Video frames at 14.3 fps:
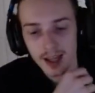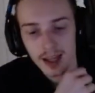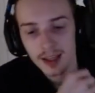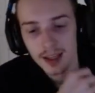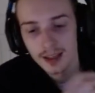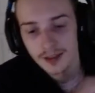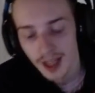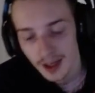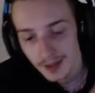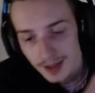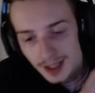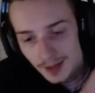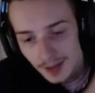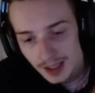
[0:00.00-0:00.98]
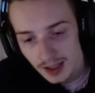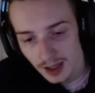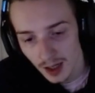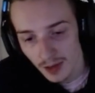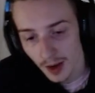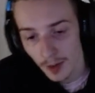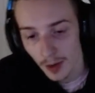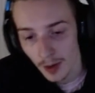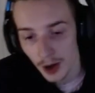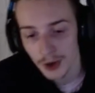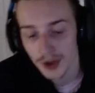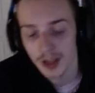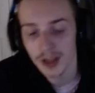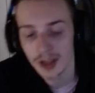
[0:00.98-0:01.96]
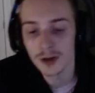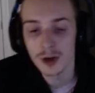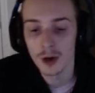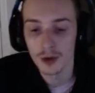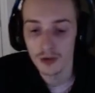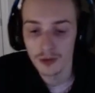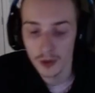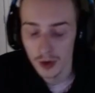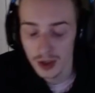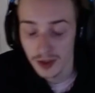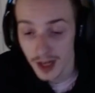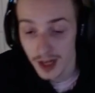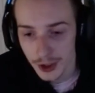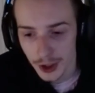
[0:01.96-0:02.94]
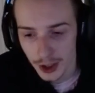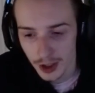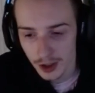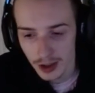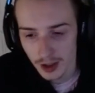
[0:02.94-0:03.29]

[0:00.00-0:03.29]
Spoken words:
And if the enemy team has a lot of MR, you can either go Force of Nature,